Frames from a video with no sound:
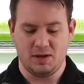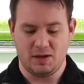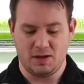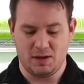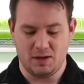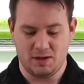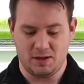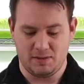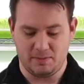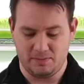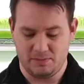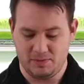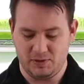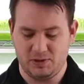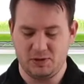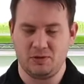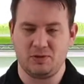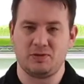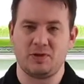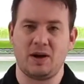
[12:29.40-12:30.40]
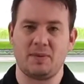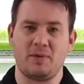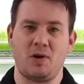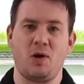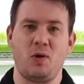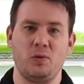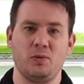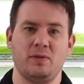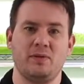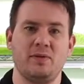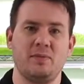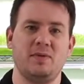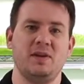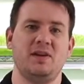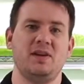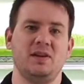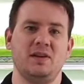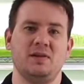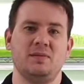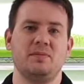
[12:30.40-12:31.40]
grab a hold of the
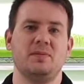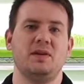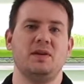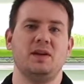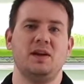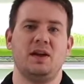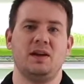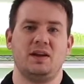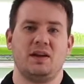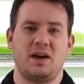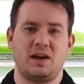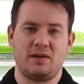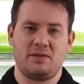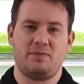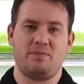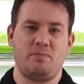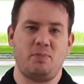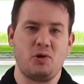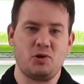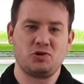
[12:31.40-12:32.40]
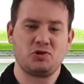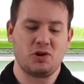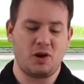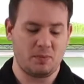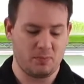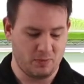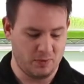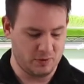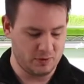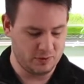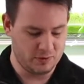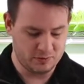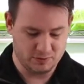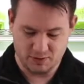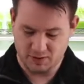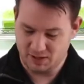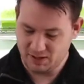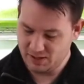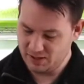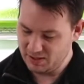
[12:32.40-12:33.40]
medium and kind of push upwards,
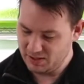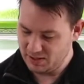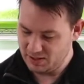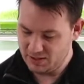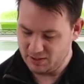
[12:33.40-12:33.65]
right?